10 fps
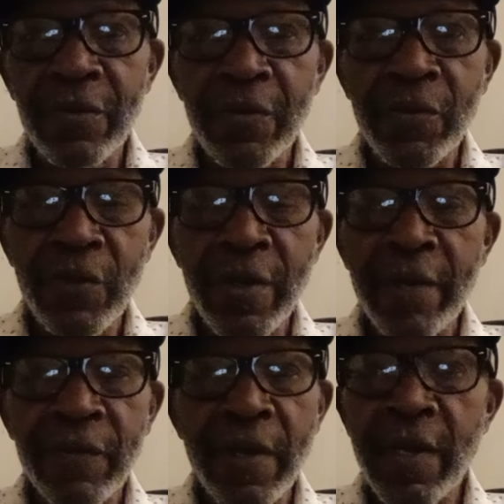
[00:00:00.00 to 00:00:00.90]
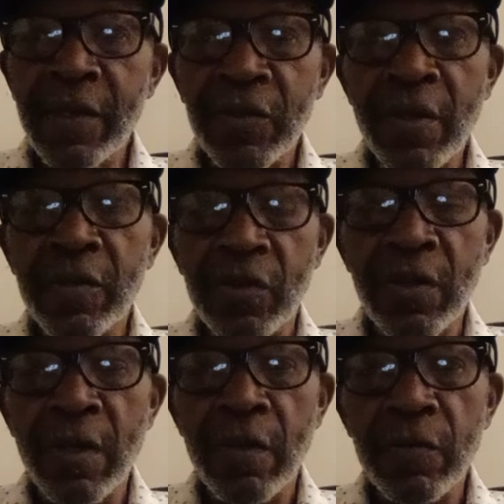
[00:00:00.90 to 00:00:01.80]
really have to ask
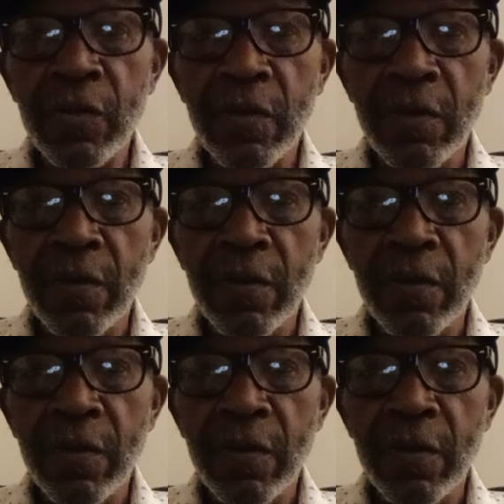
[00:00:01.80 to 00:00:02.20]
ourselves,